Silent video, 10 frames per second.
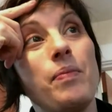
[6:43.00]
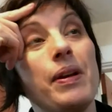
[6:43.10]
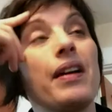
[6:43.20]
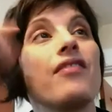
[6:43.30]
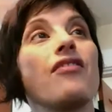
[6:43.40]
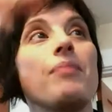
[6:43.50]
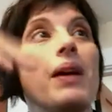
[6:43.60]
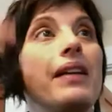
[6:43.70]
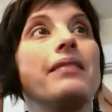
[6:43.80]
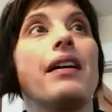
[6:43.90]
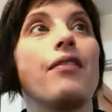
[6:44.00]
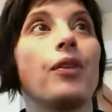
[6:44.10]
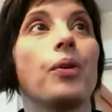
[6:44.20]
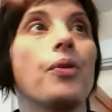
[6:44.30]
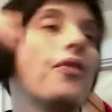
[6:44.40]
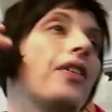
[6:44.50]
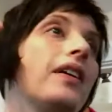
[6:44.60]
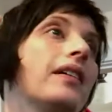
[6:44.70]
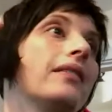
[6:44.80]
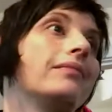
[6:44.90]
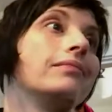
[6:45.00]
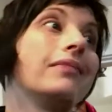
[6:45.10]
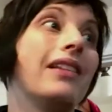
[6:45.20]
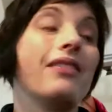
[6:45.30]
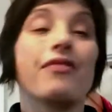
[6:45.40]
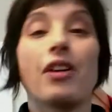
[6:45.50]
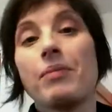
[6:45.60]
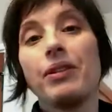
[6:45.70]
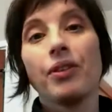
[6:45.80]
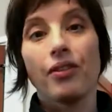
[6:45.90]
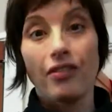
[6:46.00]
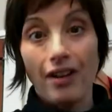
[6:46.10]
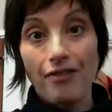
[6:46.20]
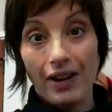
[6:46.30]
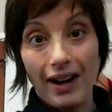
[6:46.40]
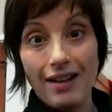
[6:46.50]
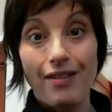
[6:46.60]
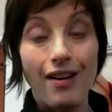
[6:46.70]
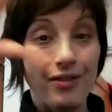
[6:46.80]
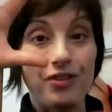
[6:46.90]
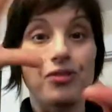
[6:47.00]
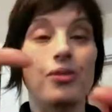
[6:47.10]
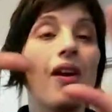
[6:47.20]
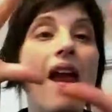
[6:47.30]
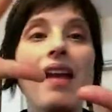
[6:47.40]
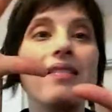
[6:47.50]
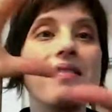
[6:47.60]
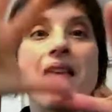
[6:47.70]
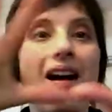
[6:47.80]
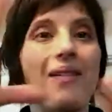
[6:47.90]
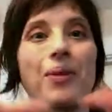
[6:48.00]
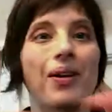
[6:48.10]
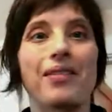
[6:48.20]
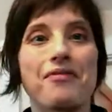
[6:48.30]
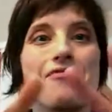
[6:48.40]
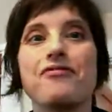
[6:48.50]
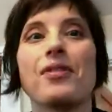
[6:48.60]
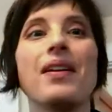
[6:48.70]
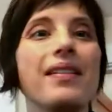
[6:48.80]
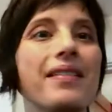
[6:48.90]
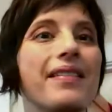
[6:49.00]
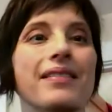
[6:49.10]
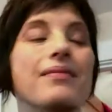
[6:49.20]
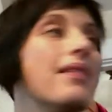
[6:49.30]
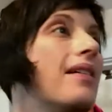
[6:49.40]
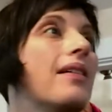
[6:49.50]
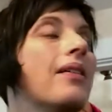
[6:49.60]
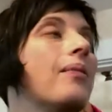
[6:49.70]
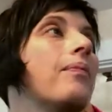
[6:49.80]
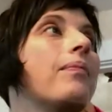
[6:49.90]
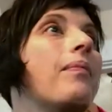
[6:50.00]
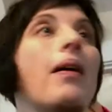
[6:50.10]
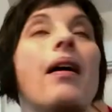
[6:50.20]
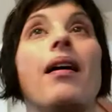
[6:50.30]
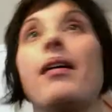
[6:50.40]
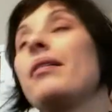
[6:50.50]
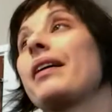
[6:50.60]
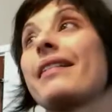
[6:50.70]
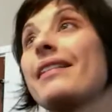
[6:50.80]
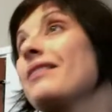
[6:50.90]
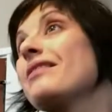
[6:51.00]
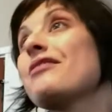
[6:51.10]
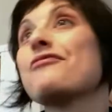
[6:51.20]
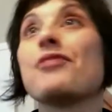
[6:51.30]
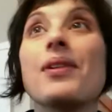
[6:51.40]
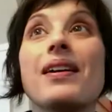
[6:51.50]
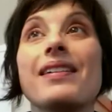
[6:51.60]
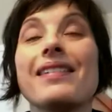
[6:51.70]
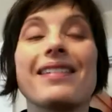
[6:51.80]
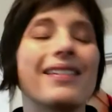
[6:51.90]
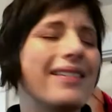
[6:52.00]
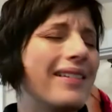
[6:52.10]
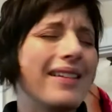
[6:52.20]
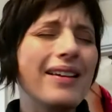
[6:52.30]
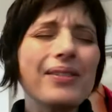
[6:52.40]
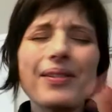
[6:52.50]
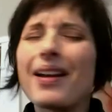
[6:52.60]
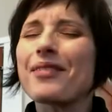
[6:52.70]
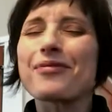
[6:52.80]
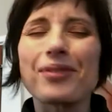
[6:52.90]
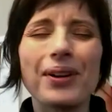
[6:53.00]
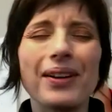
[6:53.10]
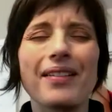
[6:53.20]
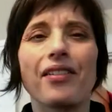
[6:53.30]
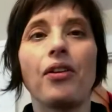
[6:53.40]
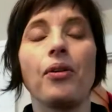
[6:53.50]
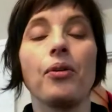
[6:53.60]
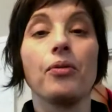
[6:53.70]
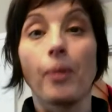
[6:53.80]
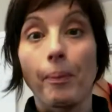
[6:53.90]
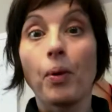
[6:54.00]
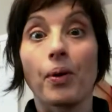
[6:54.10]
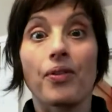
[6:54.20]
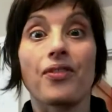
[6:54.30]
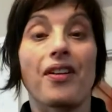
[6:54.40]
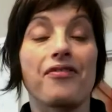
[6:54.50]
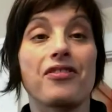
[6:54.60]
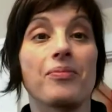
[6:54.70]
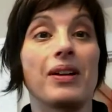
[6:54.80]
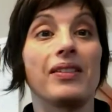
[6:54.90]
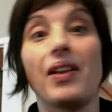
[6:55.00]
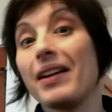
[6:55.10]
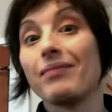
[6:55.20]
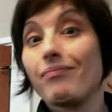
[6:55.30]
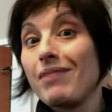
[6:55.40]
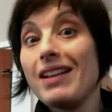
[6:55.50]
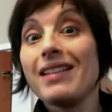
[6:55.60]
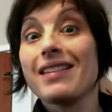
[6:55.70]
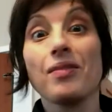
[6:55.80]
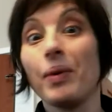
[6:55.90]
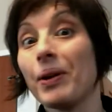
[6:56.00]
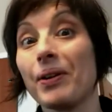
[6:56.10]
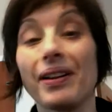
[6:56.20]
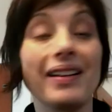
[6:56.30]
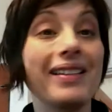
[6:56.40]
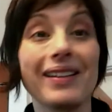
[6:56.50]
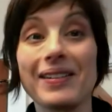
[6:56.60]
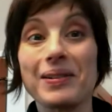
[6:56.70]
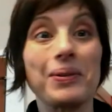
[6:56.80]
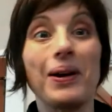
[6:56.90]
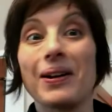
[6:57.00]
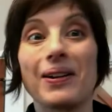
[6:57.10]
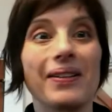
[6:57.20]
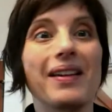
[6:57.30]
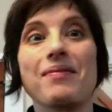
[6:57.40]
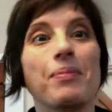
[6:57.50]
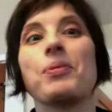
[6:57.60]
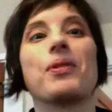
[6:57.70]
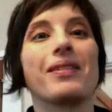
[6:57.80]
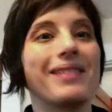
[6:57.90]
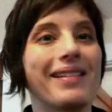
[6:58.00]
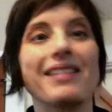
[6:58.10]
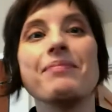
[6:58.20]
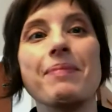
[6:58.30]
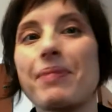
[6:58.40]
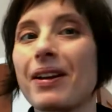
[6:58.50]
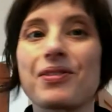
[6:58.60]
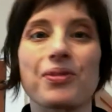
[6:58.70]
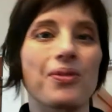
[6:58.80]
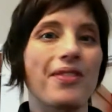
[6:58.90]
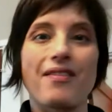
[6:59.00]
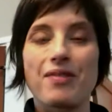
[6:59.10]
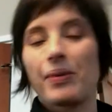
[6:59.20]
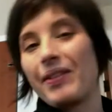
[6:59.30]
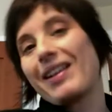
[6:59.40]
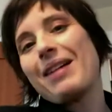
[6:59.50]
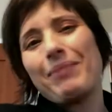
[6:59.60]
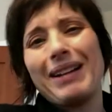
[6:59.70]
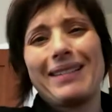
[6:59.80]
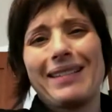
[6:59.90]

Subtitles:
because of my endeavors in the environmental stuff, I kind of have this great network of friends and extended friends and internet friends who report stuff to me, like anything weird, anything underwater, they report it. They send me pictures. Everyone's got my